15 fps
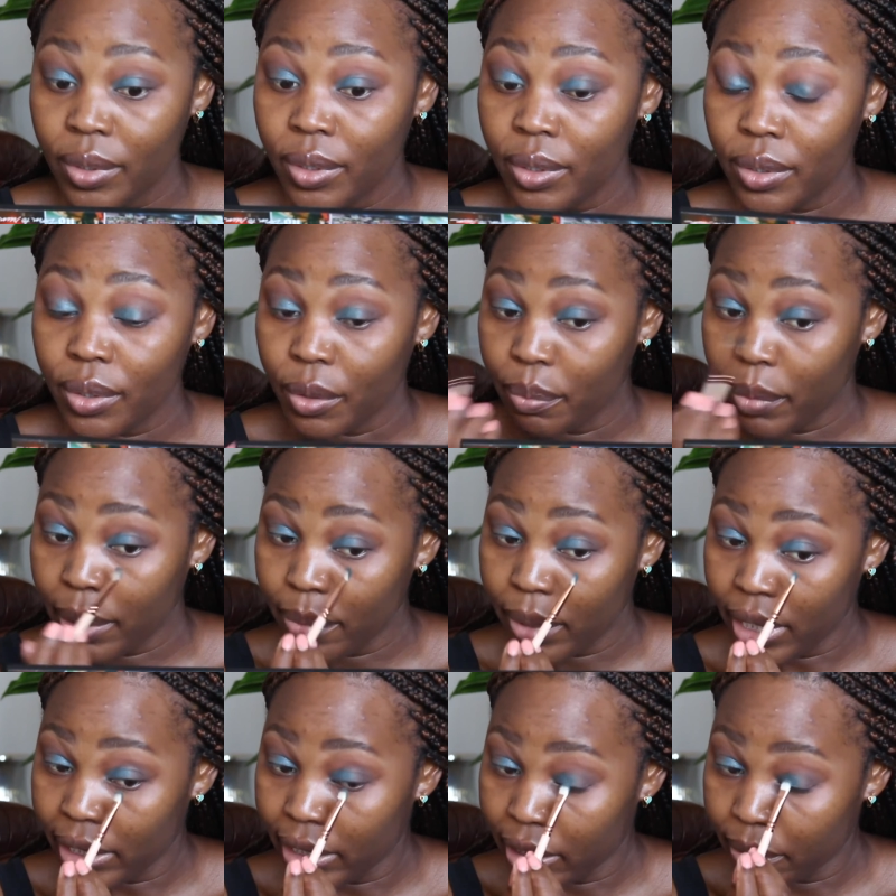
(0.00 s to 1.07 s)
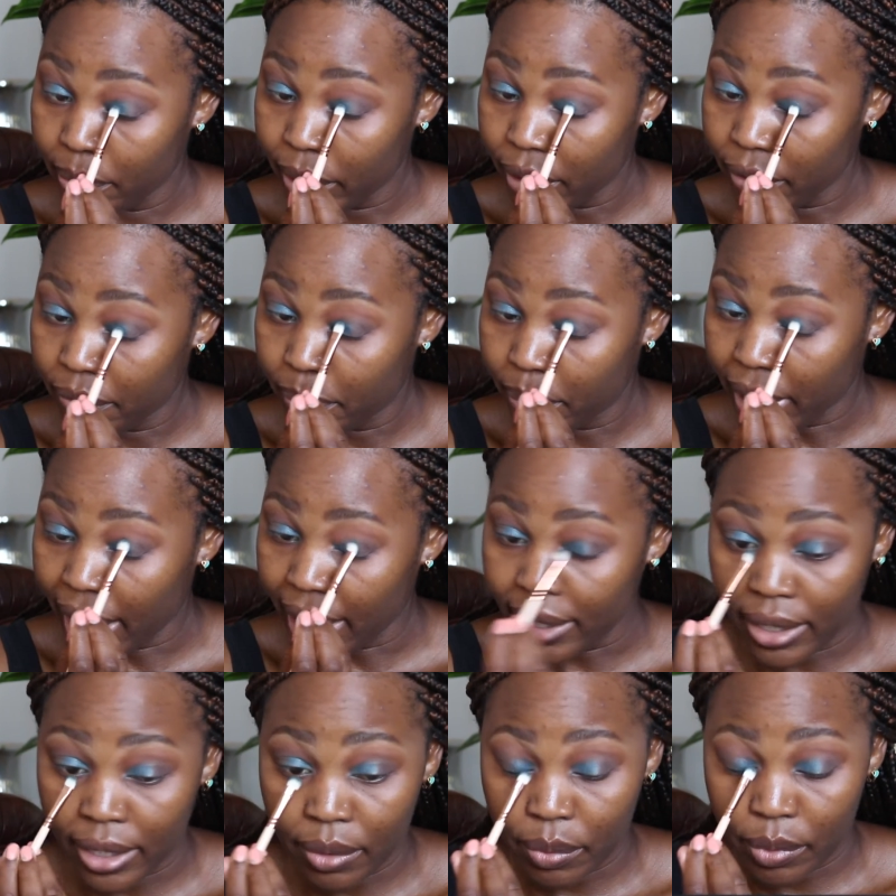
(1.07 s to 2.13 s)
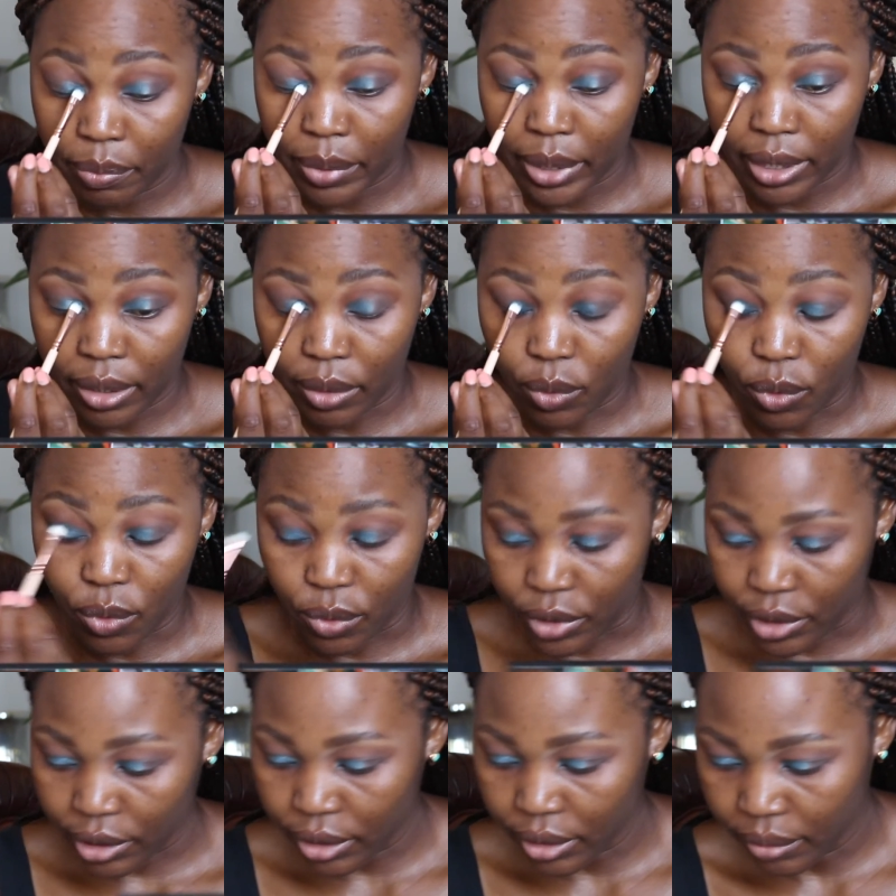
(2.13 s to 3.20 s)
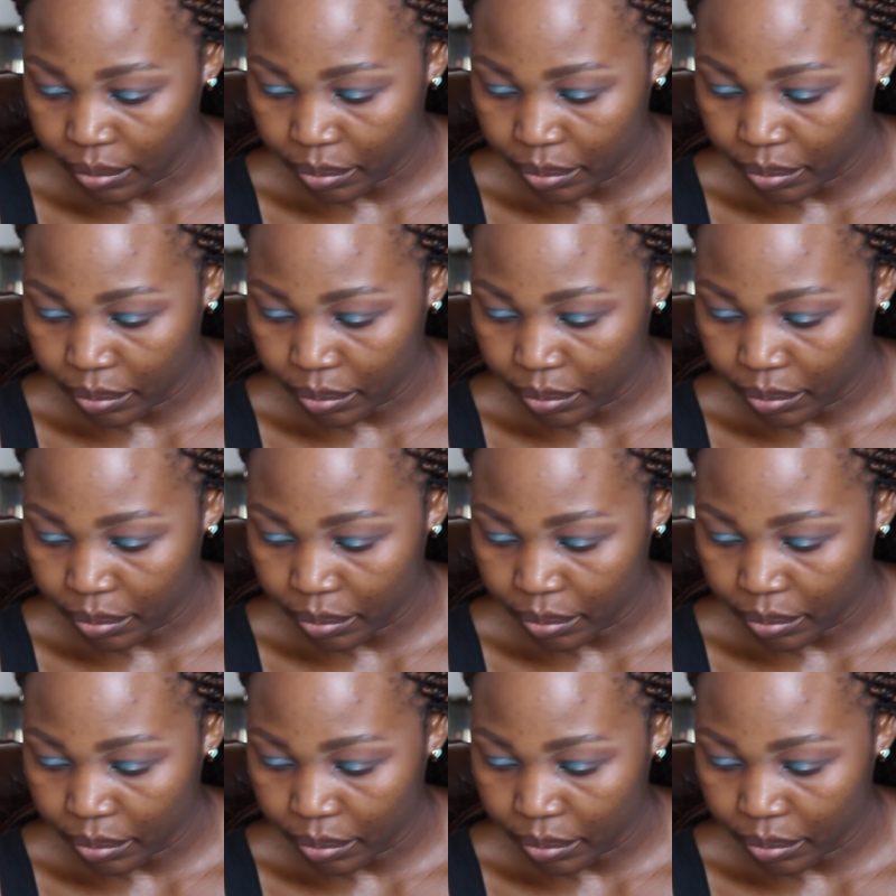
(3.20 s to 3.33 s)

So maybe a little bit of blending would be in order.